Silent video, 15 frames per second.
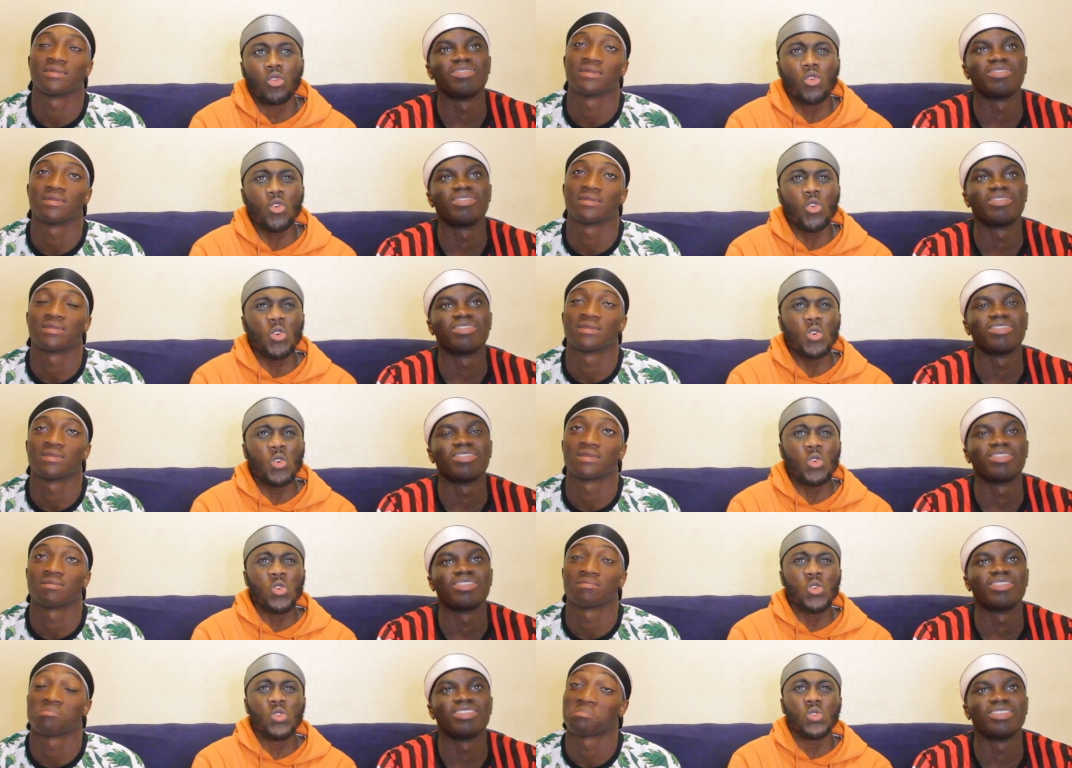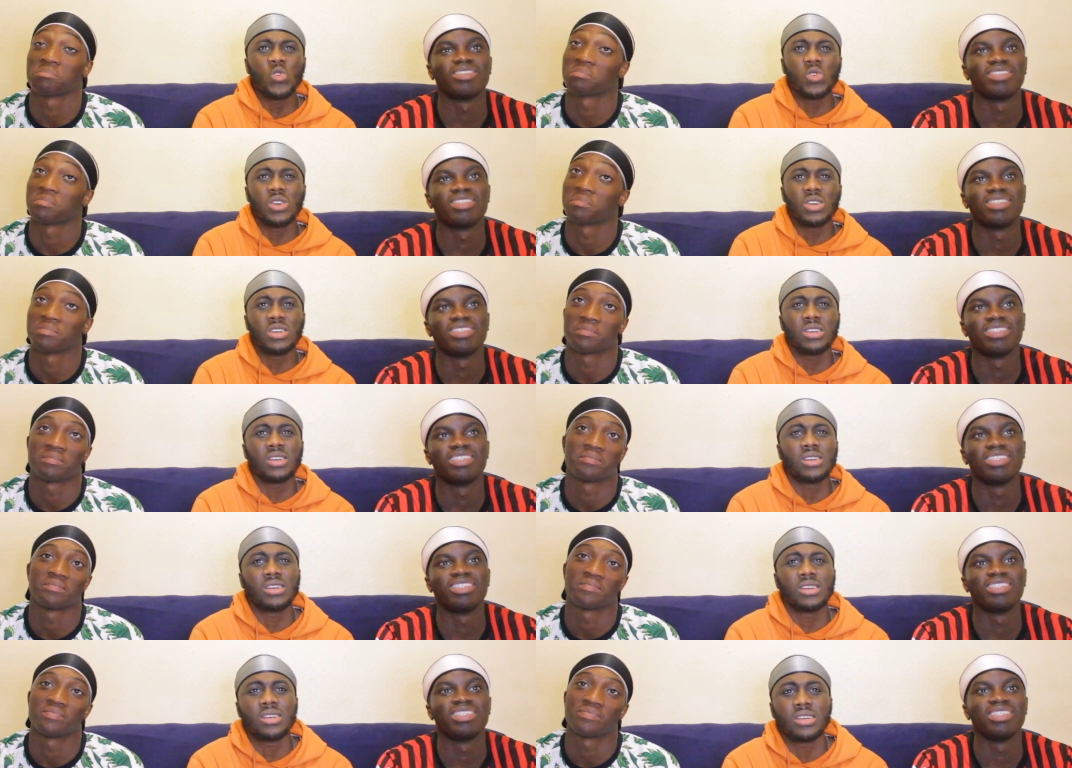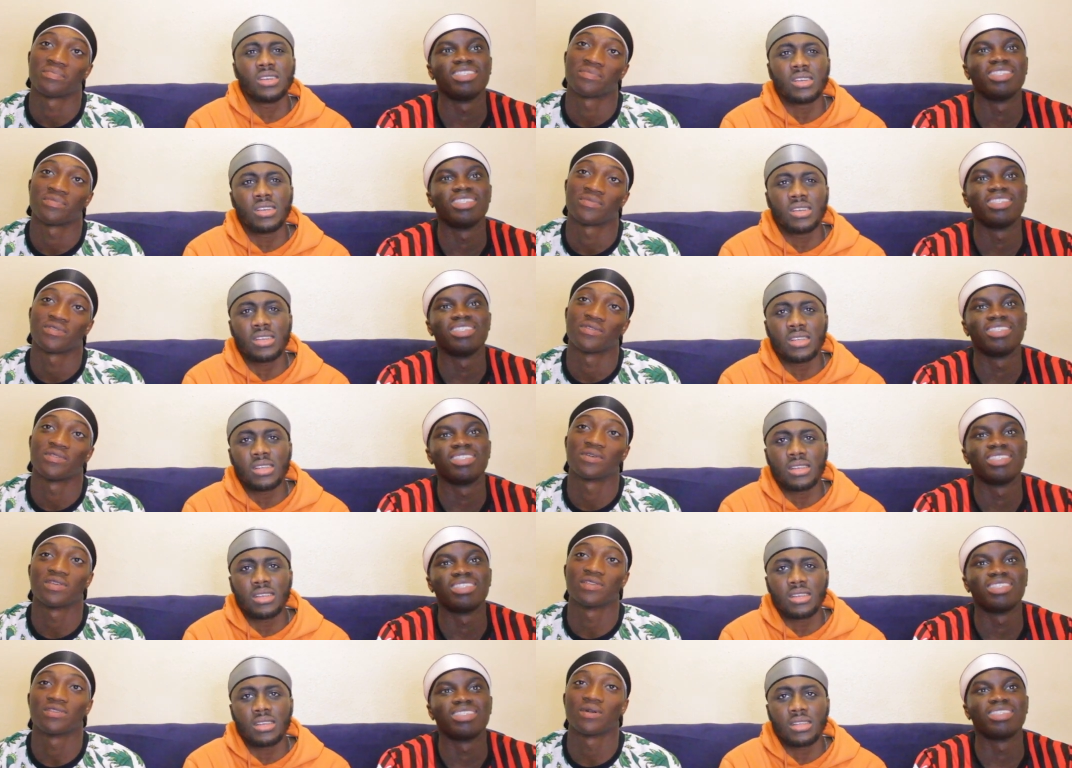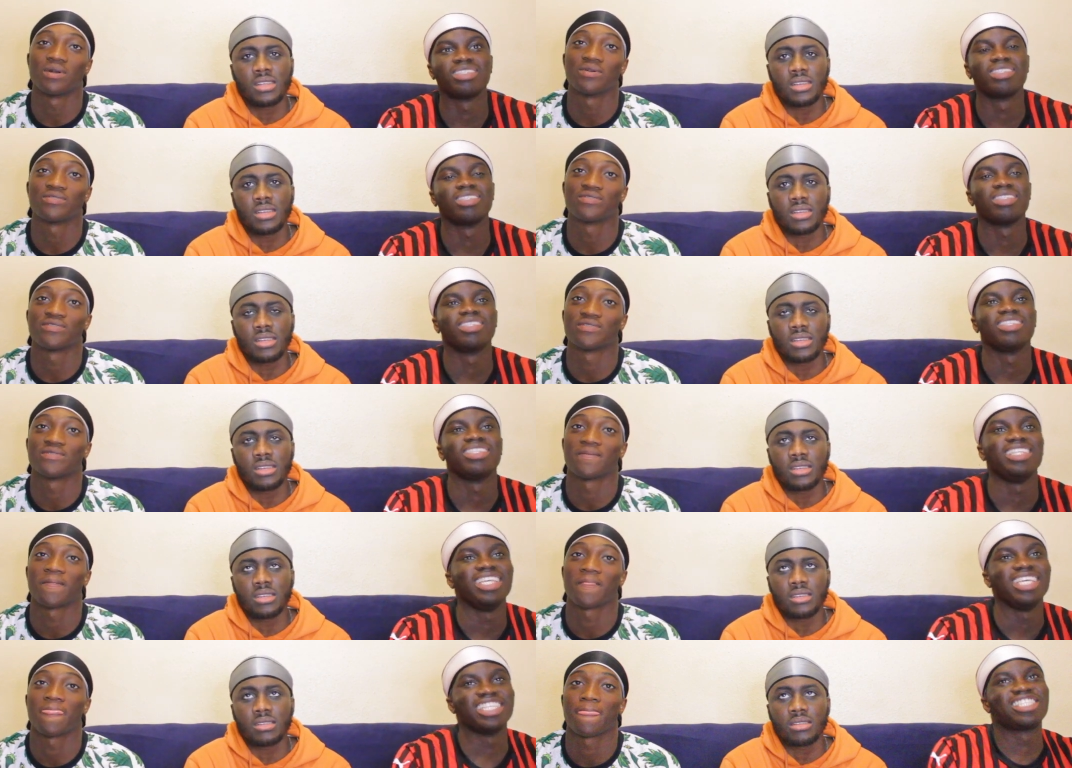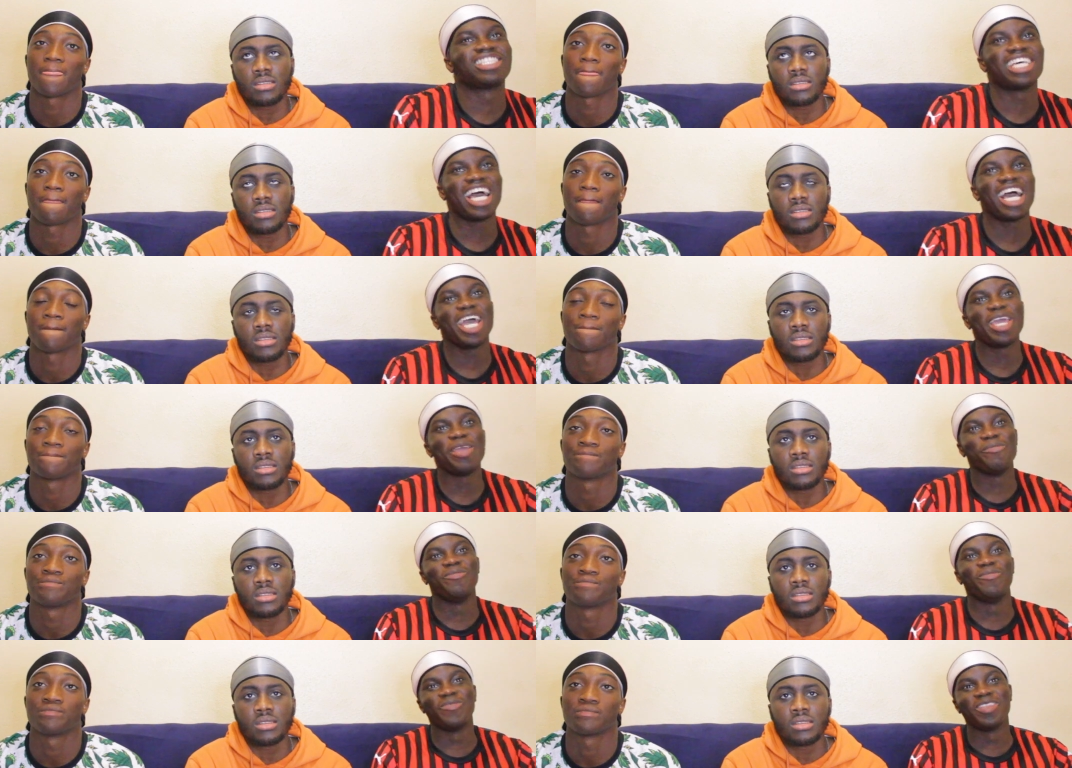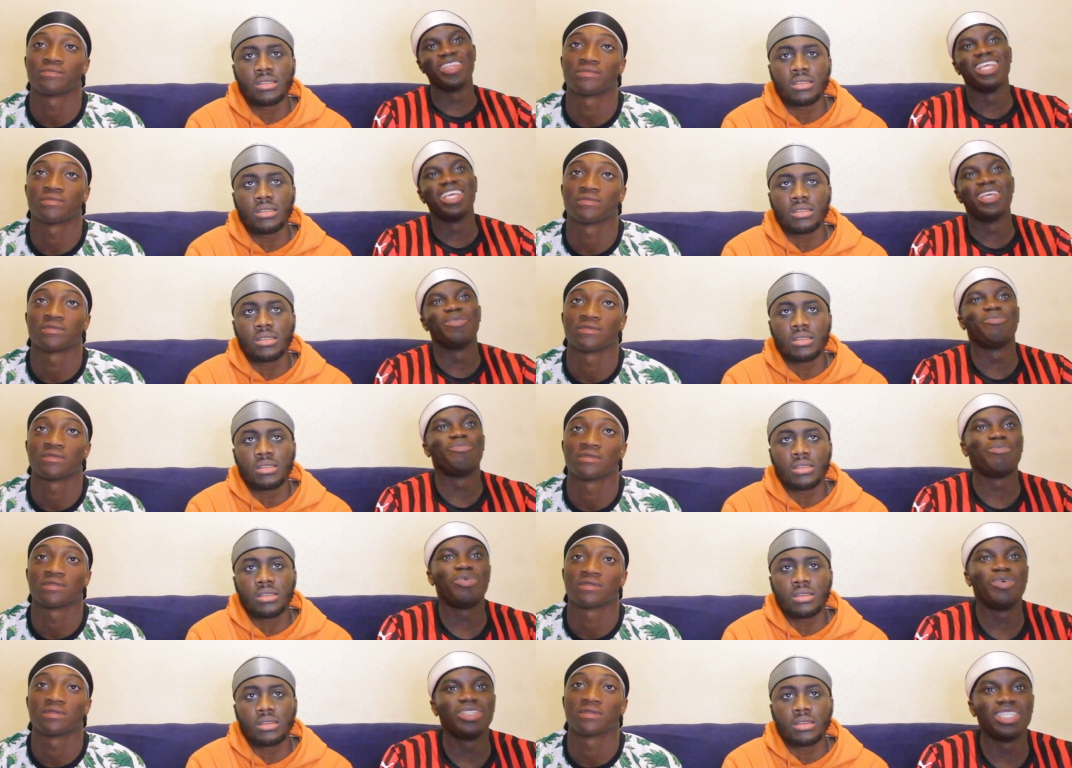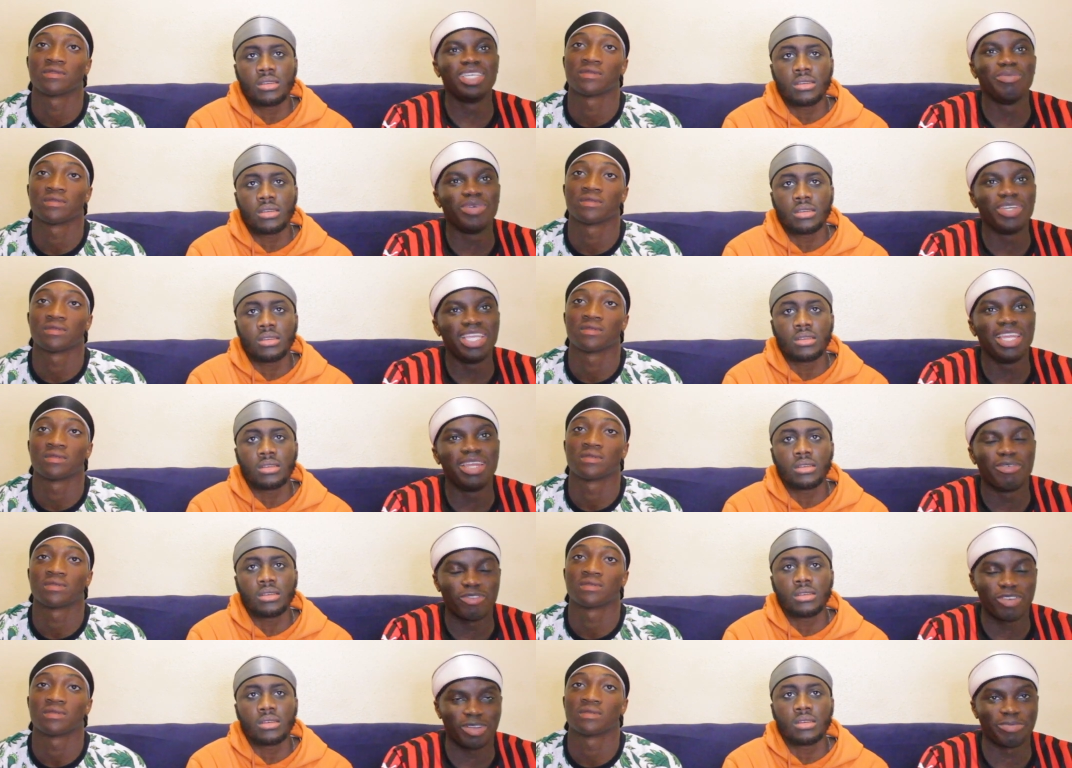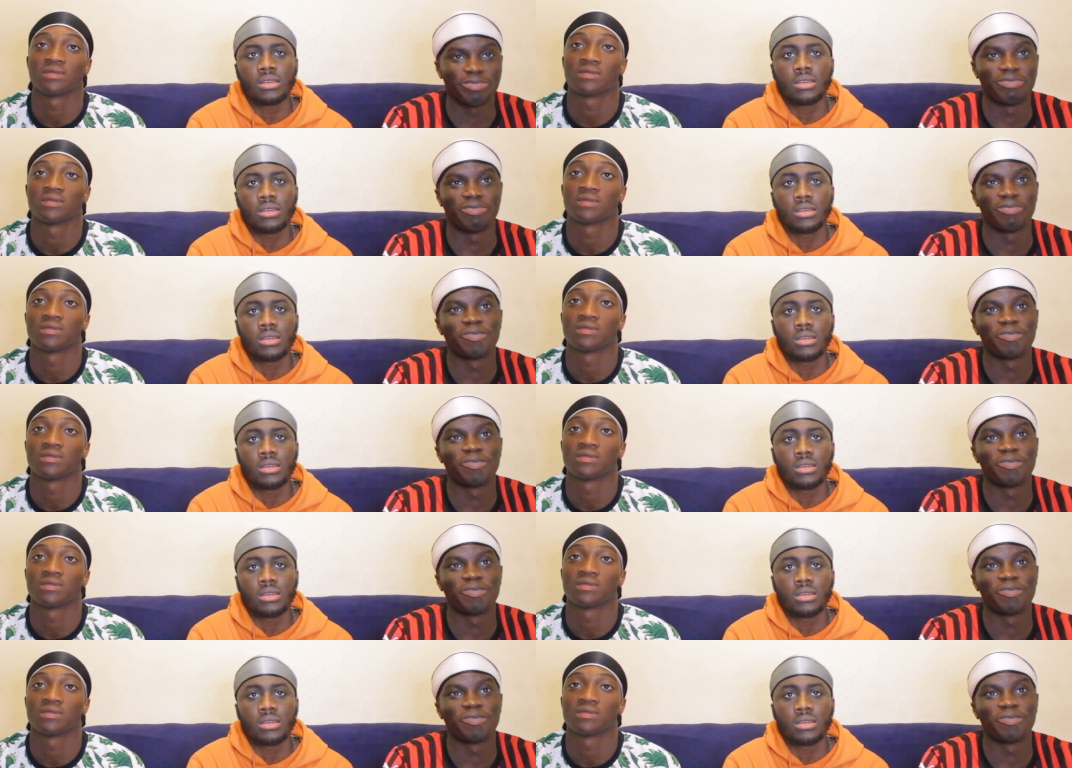Speaker 1: Whoo! Looking tough. It's time. Put him in, fam.